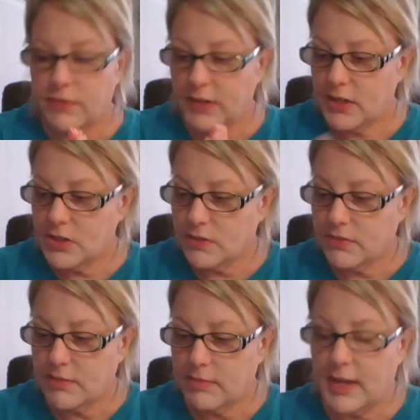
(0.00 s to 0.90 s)
advantage of
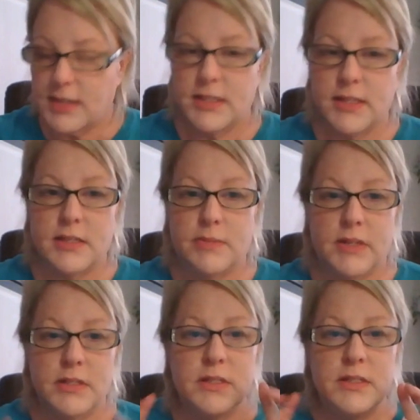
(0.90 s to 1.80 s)
the mask this
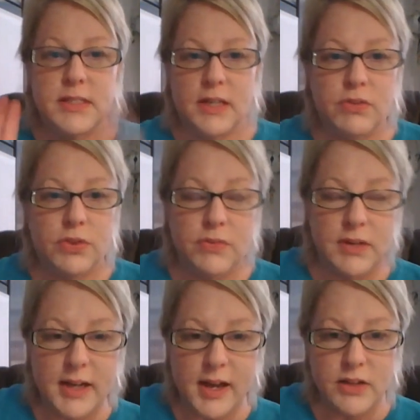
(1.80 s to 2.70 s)
month. Save
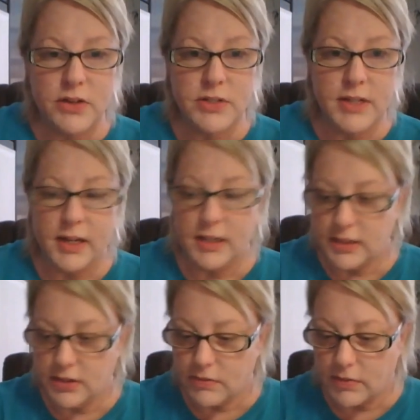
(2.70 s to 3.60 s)
$3 on
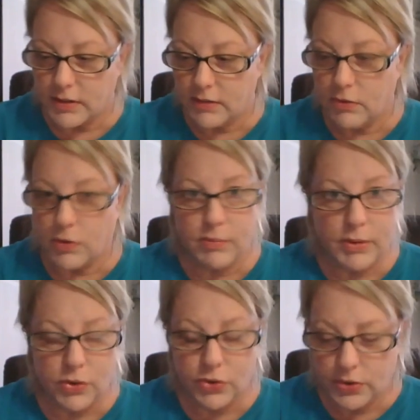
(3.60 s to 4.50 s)
either one or
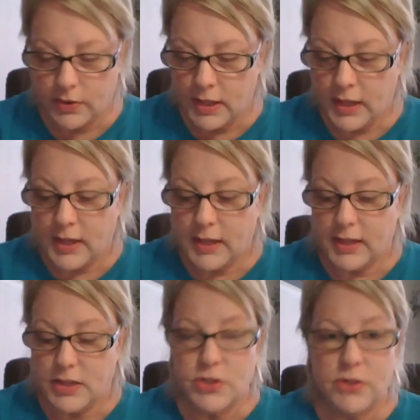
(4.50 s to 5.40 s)
both.
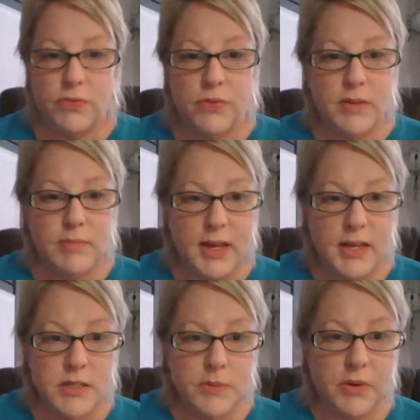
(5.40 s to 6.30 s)
Get your free
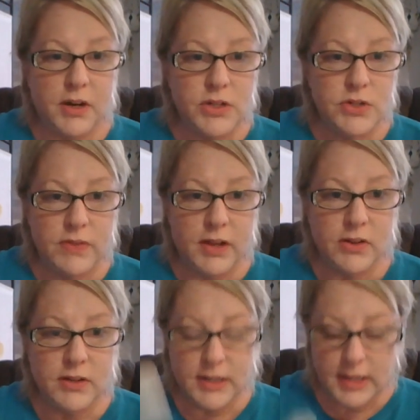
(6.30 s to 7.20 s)
mask brush
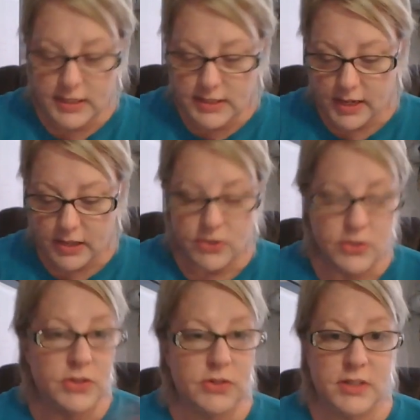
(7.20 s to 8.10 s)
valued at $8.
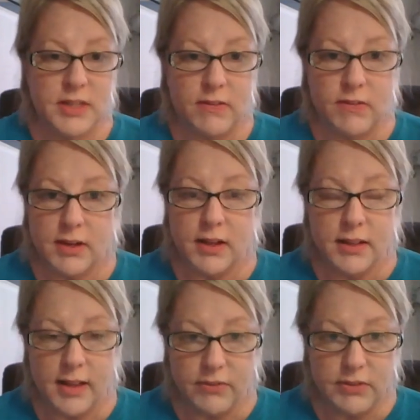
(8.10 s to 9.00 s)
You're saving
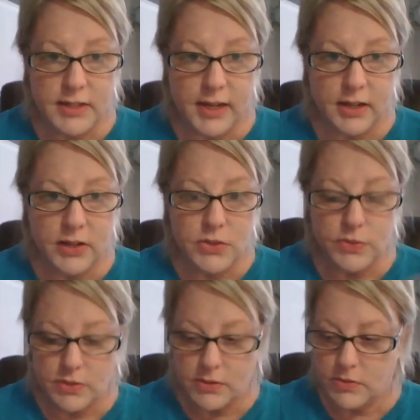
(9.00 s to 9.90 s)
$11
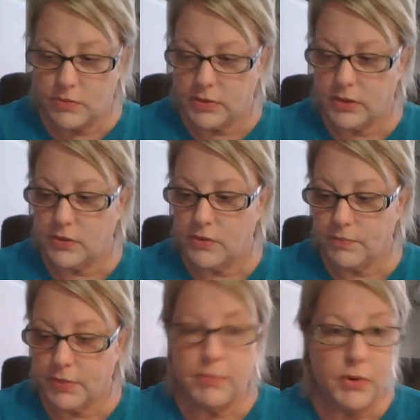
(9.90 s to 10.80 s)
when you when you
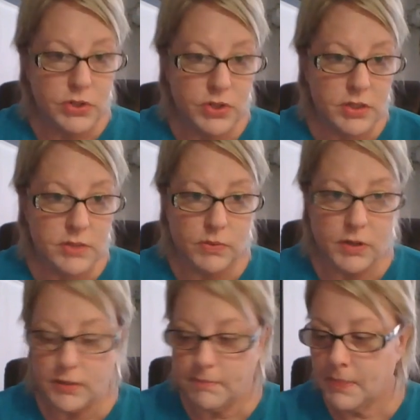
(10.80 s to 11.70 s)
purchase
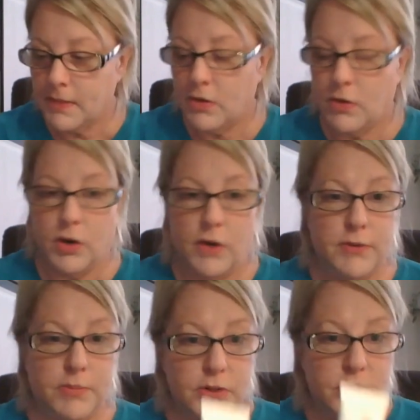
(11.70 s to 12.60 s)
one, or if
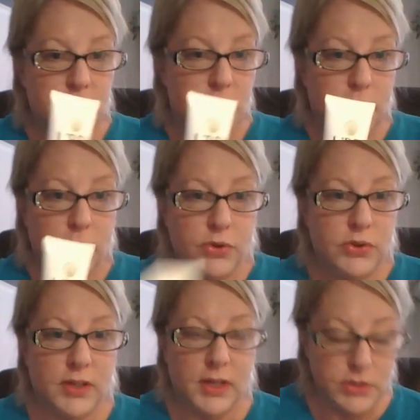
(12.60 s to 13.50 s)
you purchase them both,
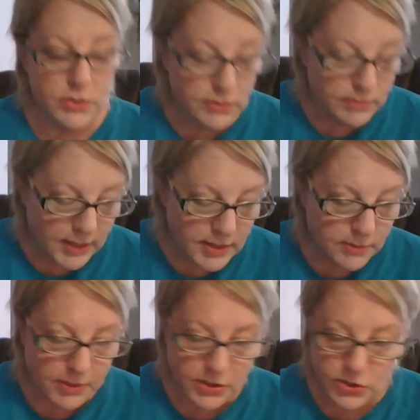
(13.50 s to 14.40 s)
you'll get two mask
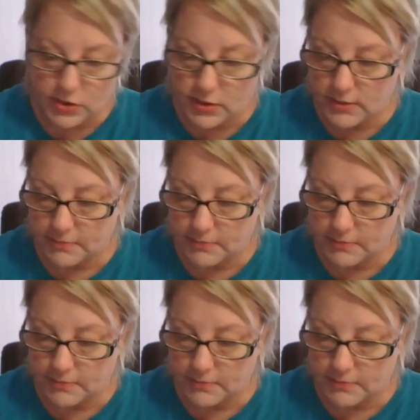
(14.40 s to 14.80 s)
brushes.